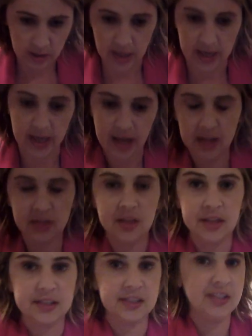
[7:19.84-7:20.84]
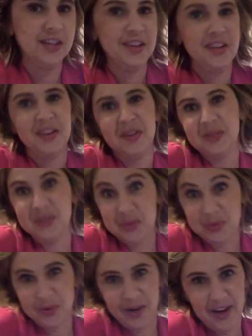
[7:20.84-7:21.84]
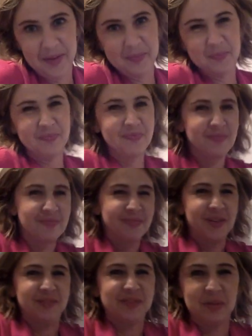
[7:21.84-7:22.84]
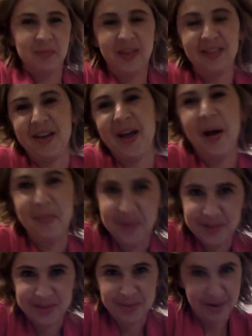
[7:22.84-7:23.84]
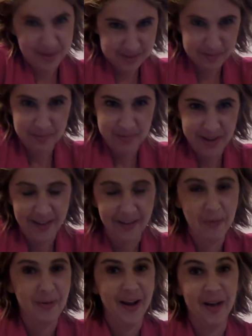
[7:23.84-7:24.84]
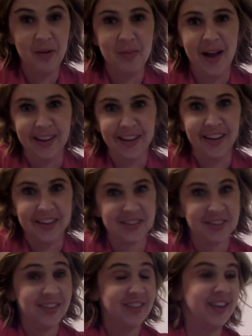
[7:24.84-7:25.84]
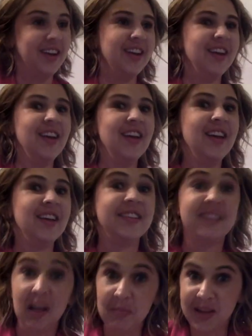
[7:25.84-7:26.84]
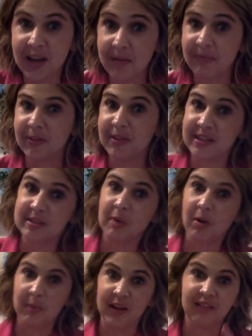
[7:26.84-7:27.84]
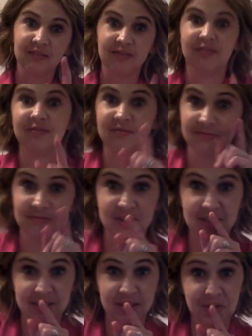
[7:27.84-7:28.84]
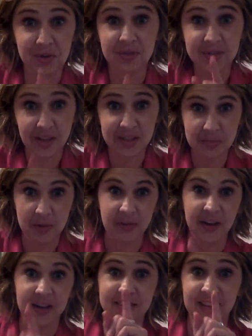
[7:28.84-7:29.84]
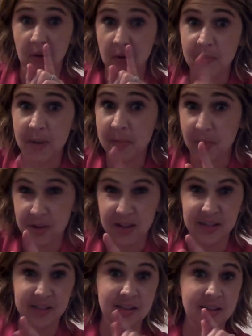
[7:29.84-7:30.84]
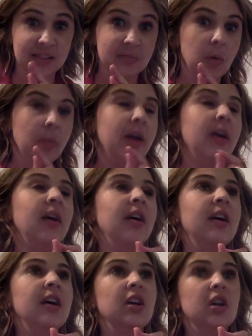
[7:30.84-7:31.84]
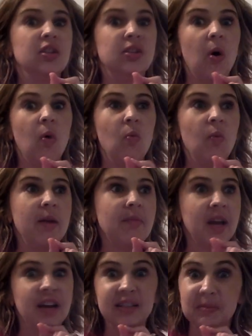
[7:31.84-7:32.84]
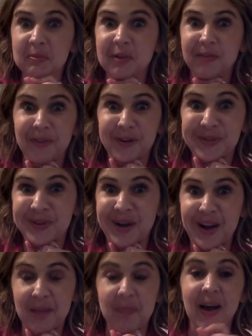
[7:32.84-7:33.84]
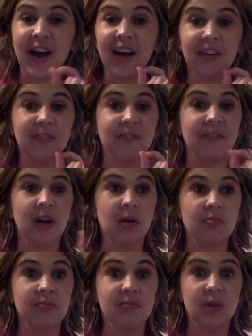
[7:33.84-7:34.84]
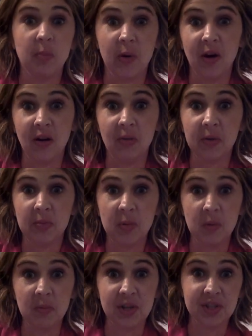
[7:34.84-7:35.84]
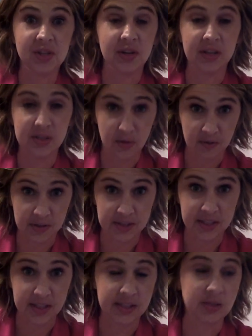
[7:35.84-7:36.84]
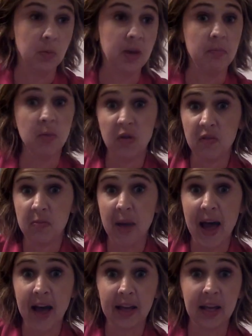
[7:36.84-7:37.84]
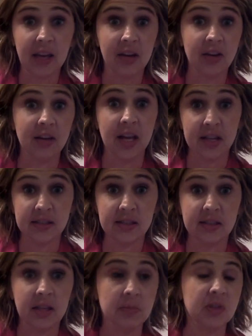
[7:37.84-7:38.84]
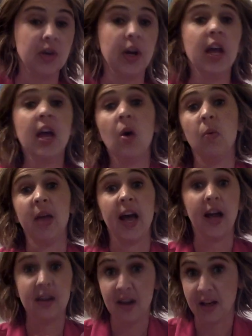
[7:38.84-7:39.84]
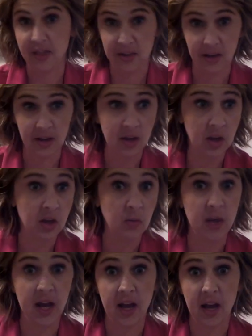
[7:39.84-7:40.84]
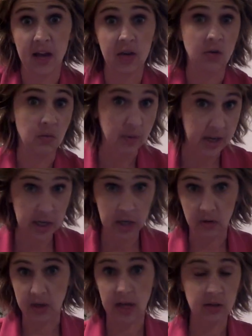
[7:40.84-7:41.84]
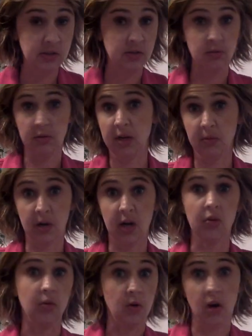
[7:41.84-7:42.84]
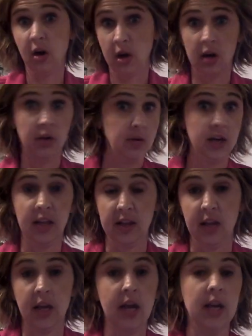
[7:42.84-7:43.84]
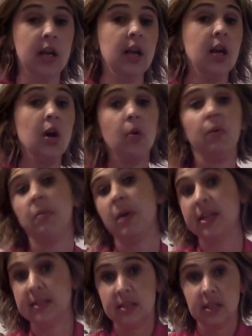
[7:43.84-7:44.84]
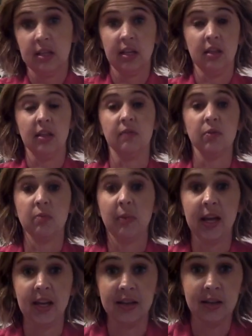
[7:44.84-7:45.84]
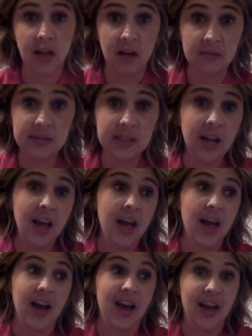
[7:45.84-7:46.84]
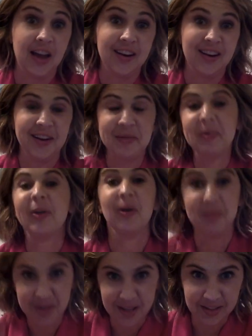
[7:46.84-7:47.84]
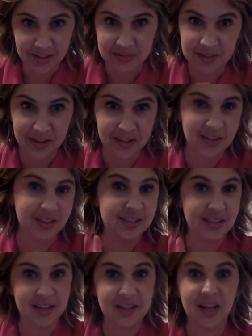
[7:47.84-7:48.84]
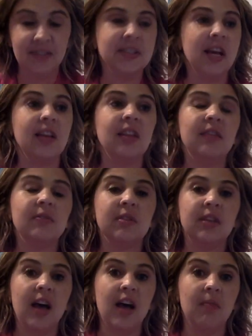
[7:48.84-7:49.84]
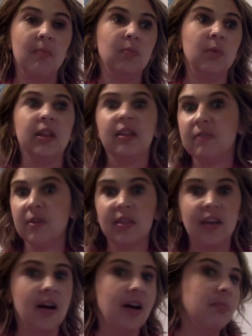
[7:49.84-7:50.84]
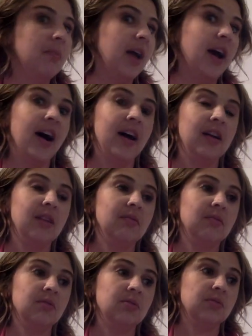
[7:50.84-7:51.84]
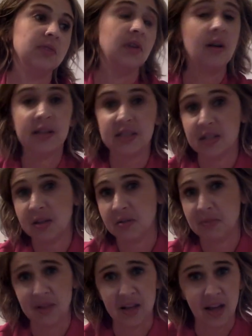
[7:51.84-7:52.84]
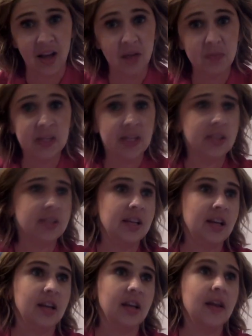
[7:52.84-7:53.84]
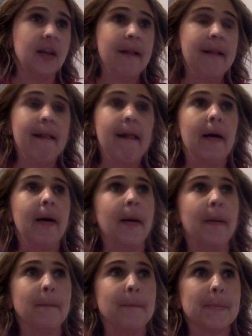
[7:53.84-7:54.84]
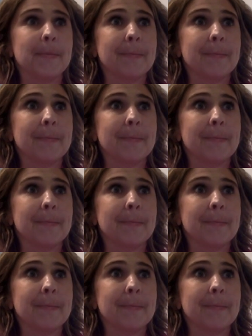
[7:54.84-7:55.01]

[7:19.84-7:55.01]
I had this story of something that happened to my husband me a while back, actually, that set me up for this moment to choose not to be offended because I remembered this in this moment. So when my husband and me first got back from Nepal, we'd been missionaries overseas. We moved back here to Kansas City, Missouri. We had nothing. We had no money, no house, no anywhere, no car, no anything. And we basically lived with my in-laws and um, call them in-laws, not in-laws, in-laws. I lived with them. We lived with them, and which was awesome. And they helped us. And um,